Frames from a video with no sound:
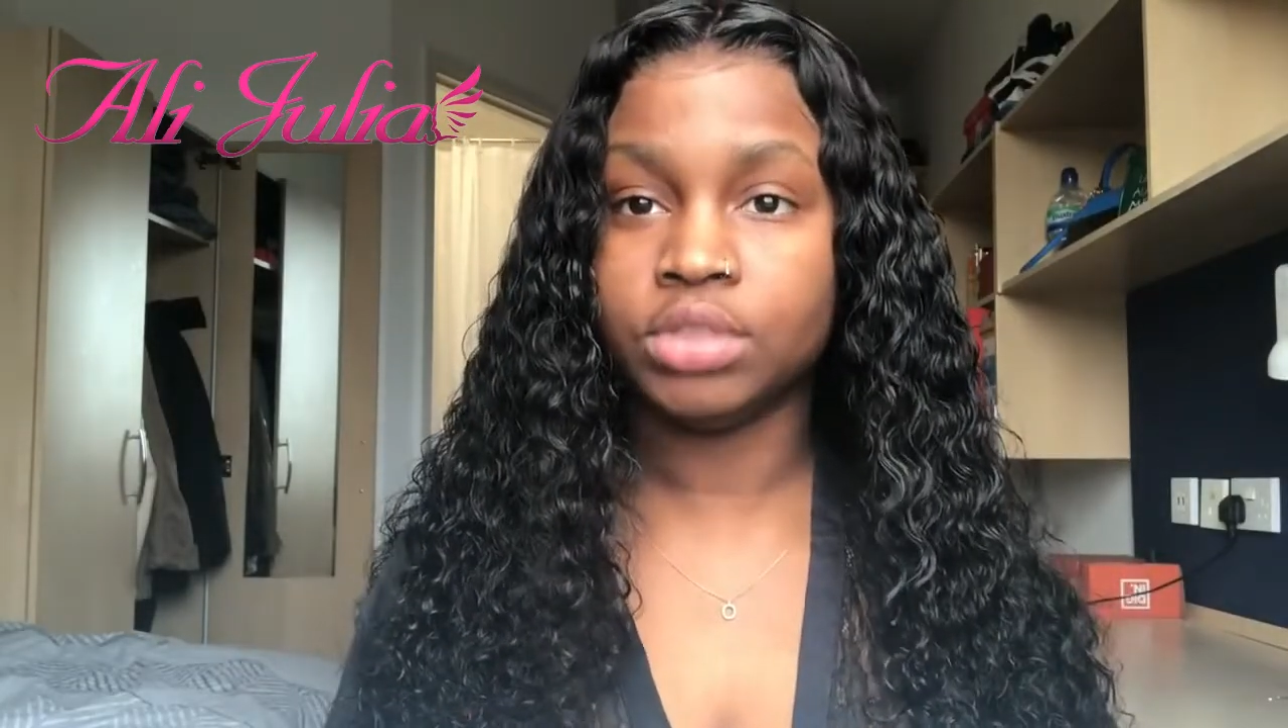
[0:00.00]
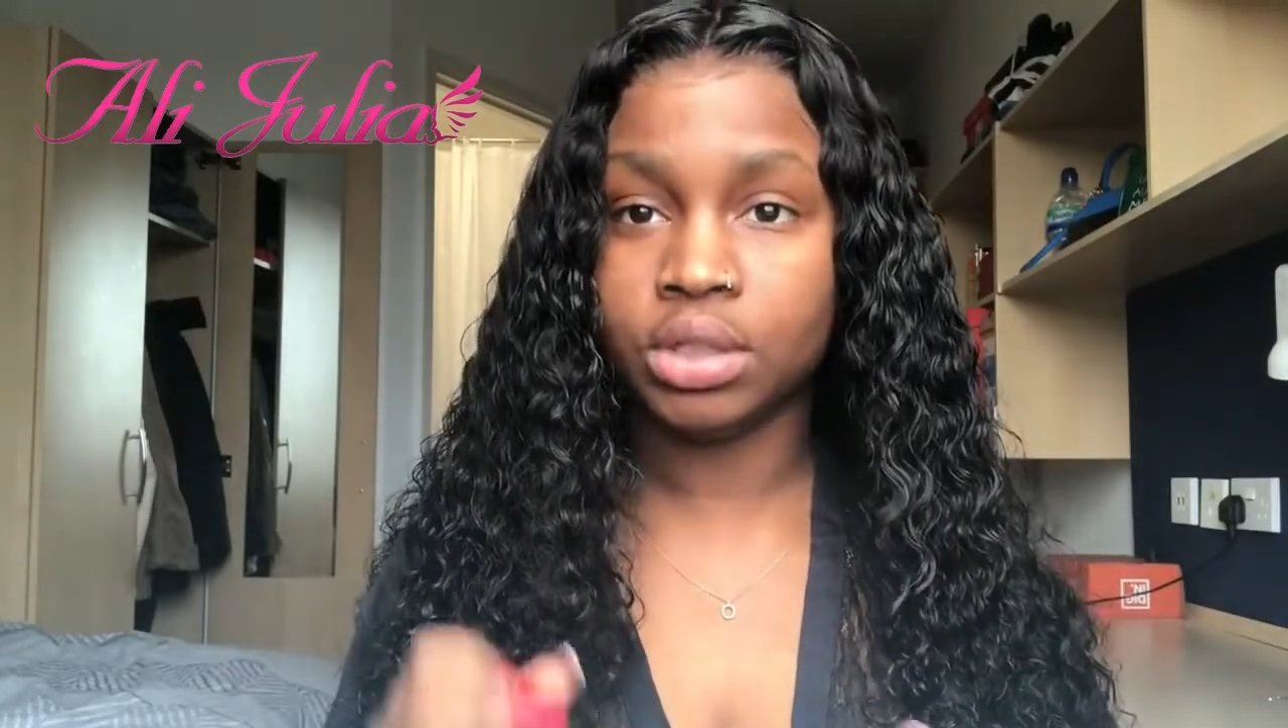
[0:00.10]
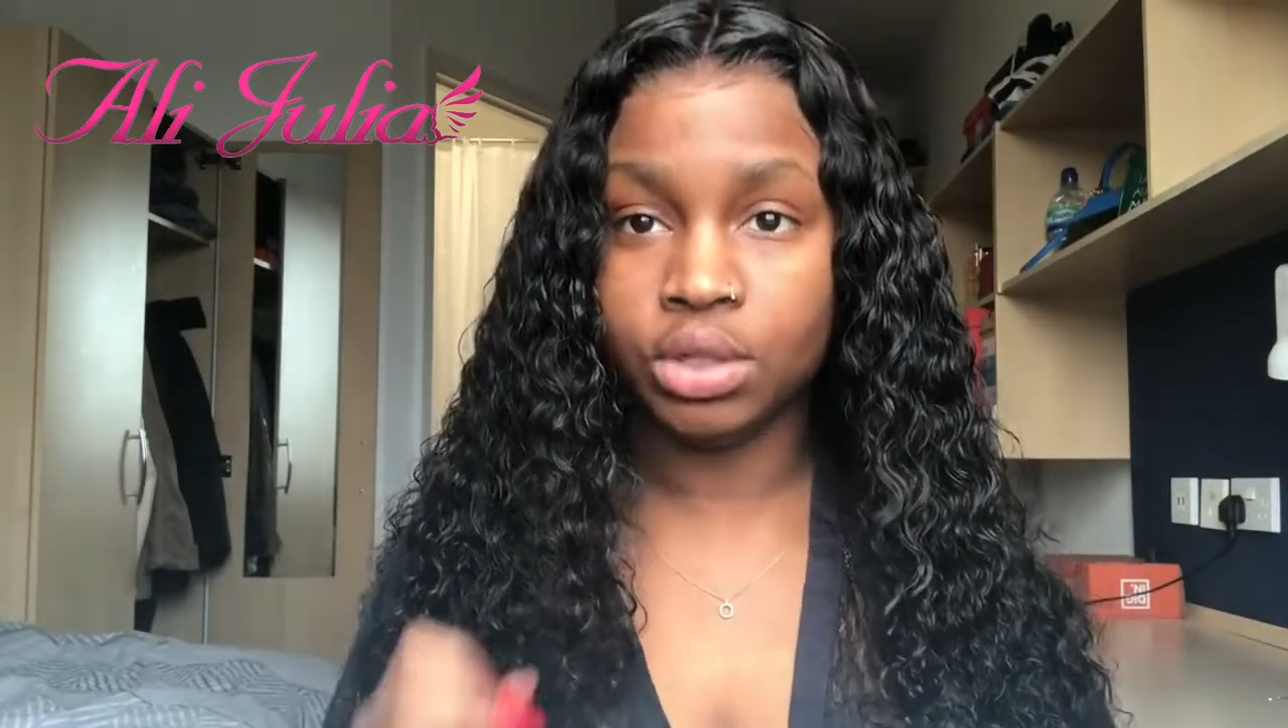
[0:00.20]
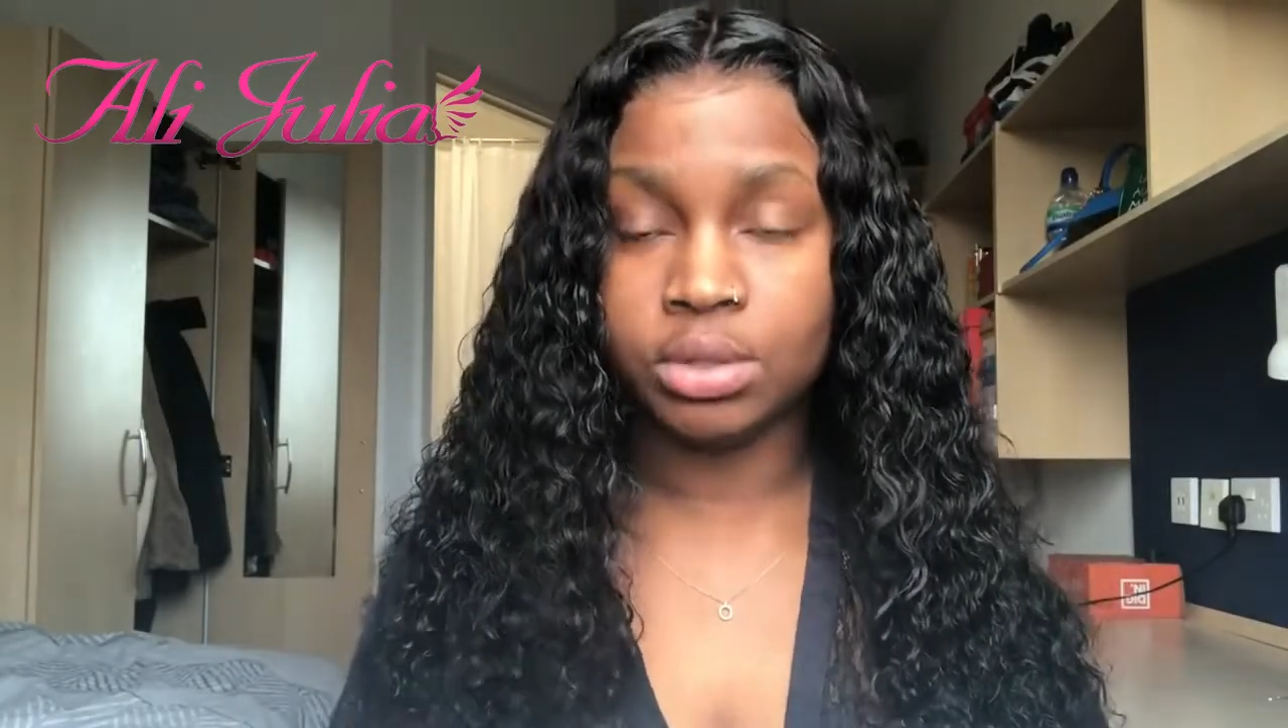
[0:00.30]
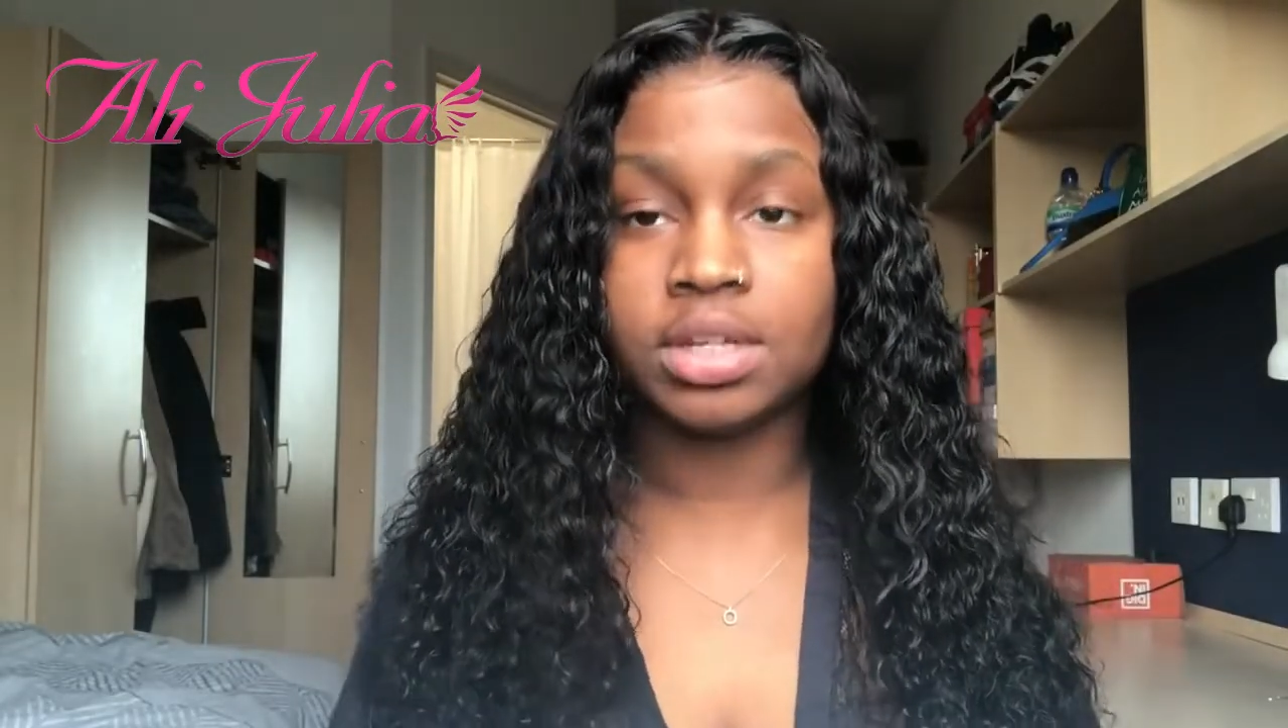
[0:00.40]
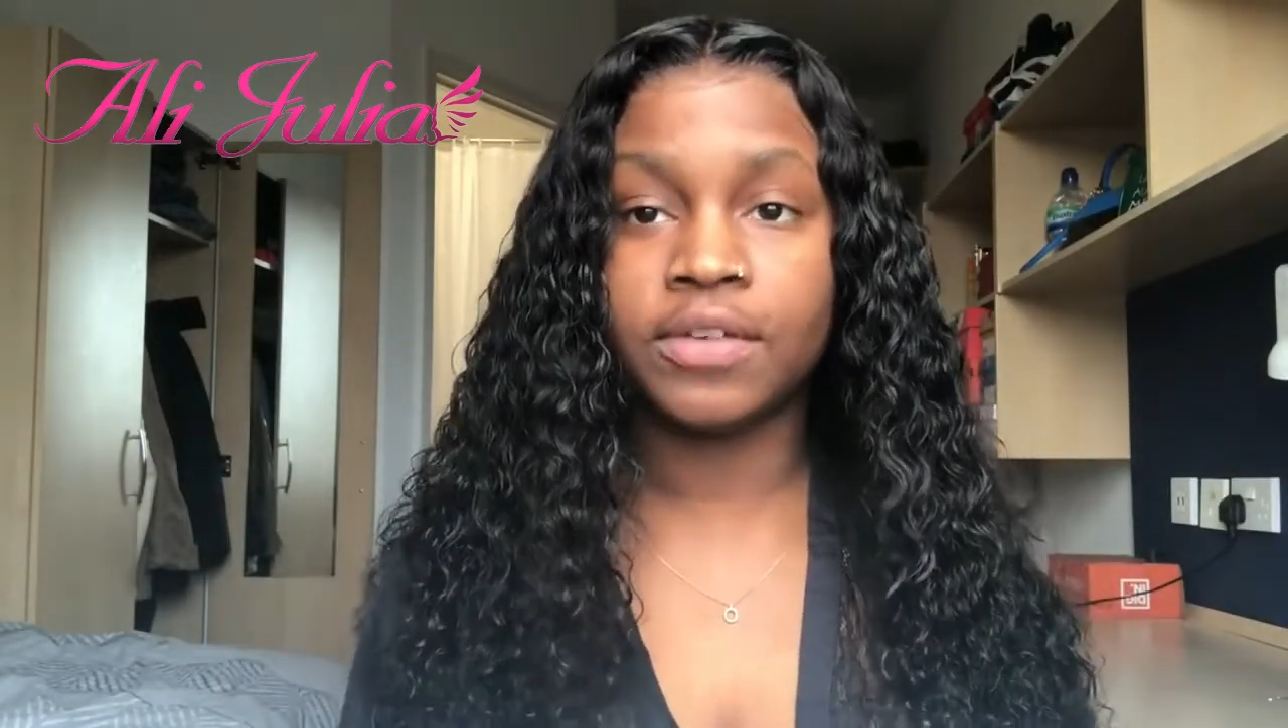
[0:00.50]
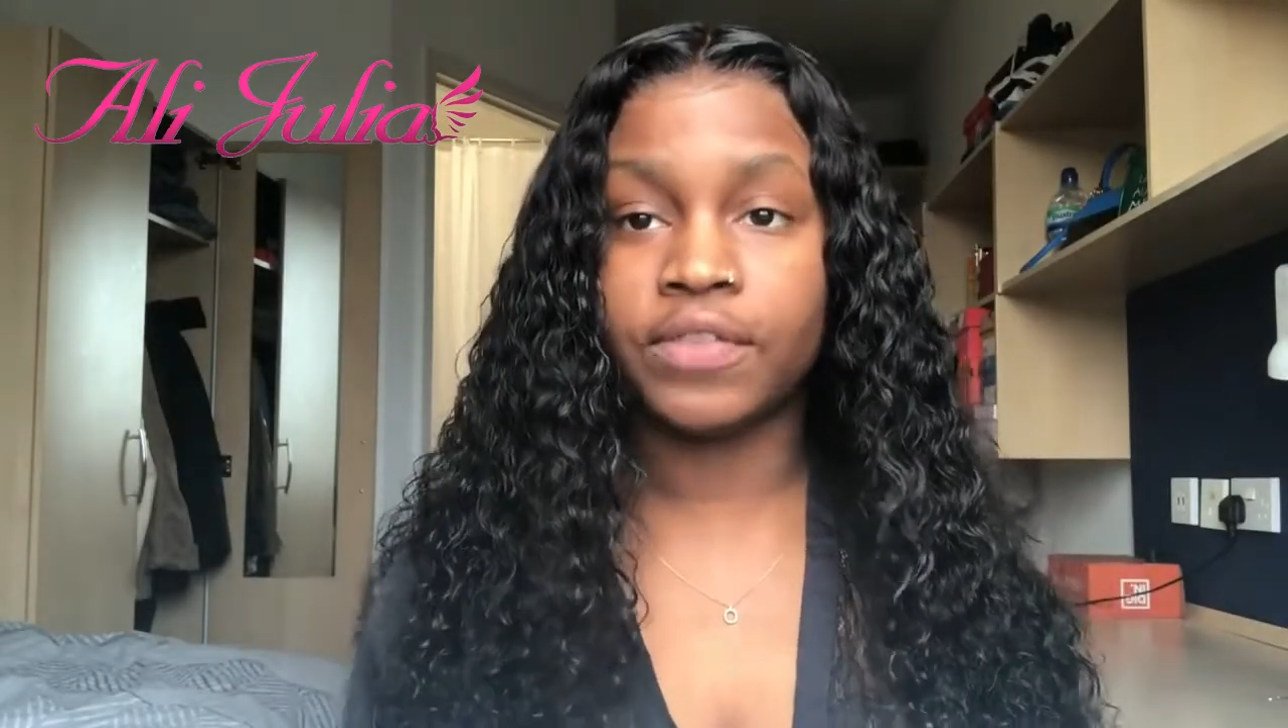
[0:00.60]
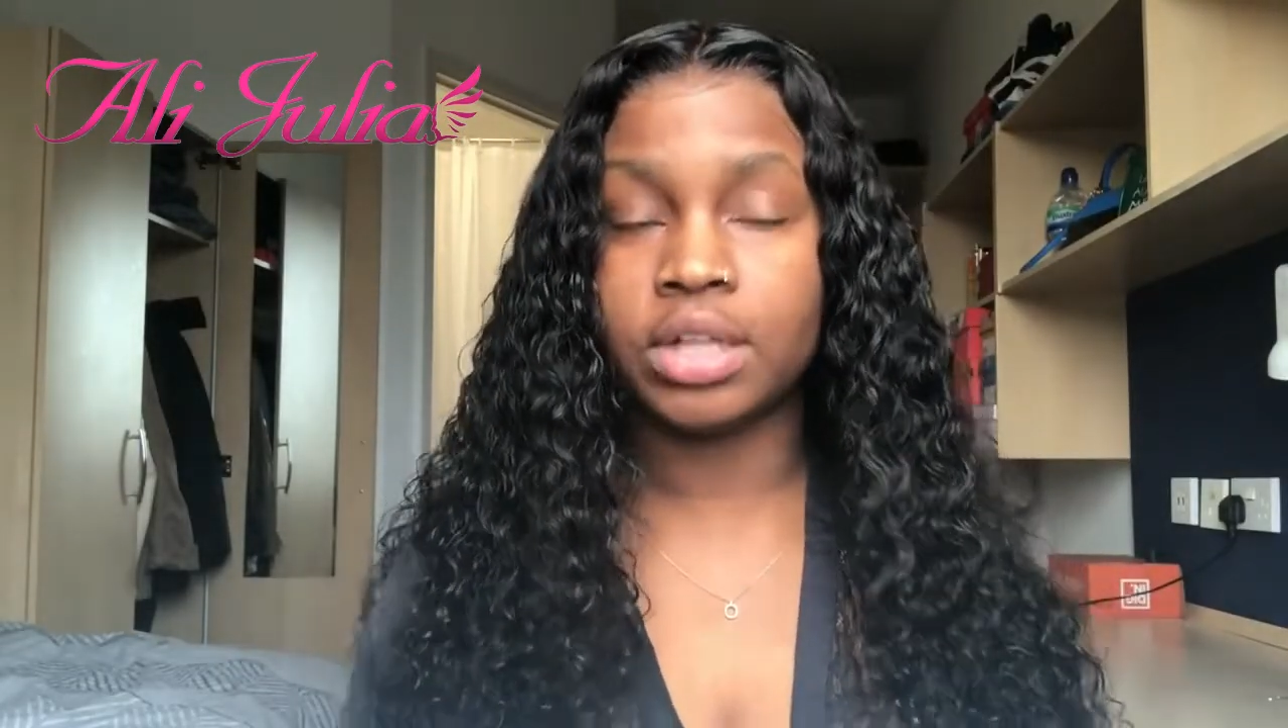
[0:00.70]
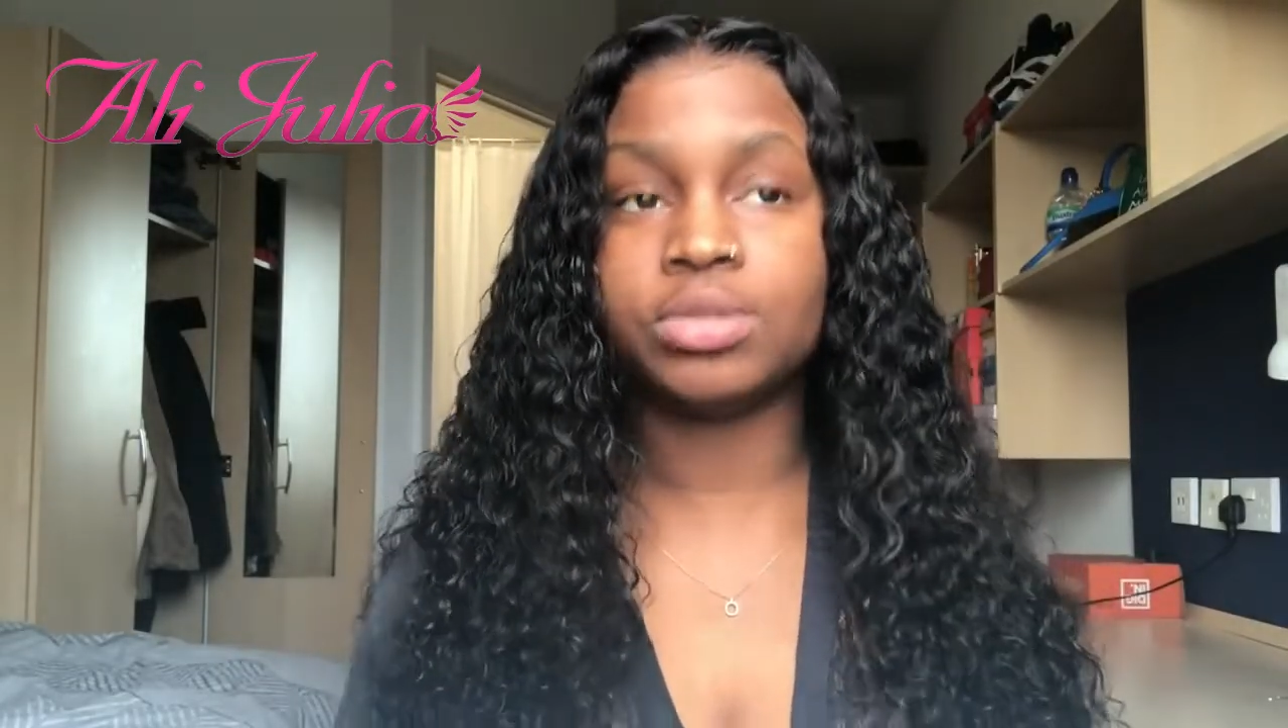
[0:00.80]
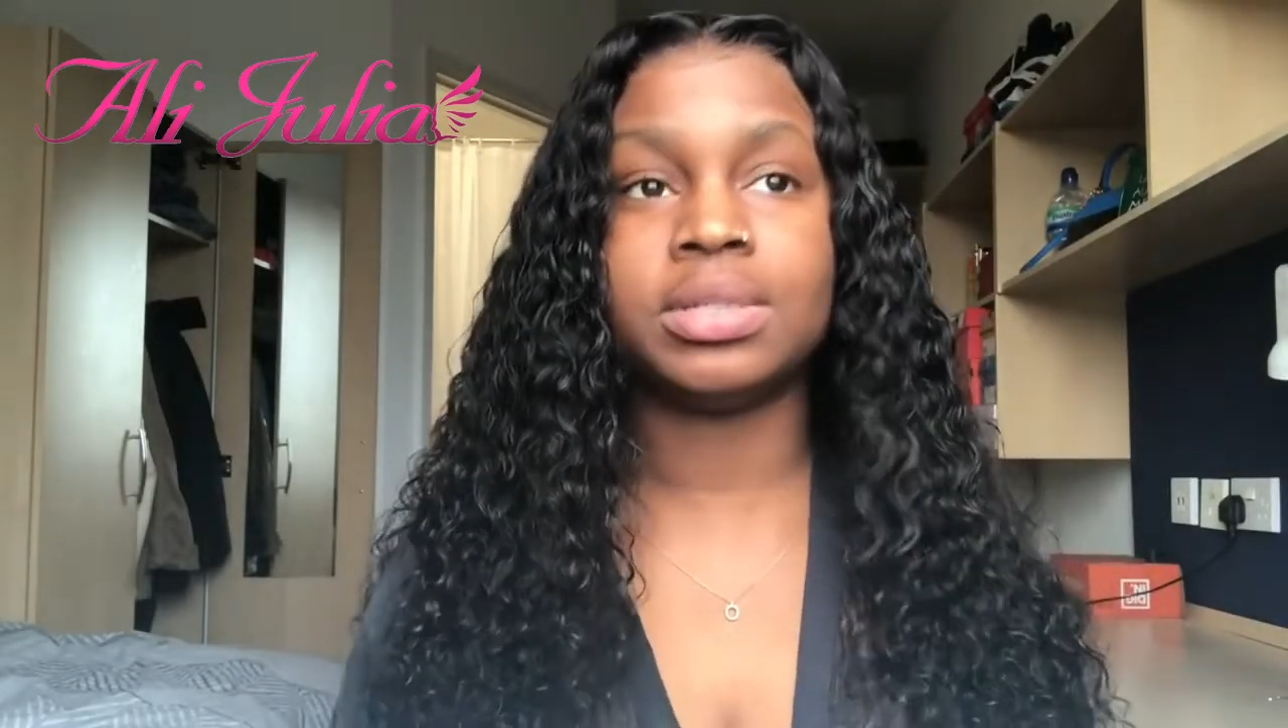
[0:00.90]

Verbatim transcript: using a frontal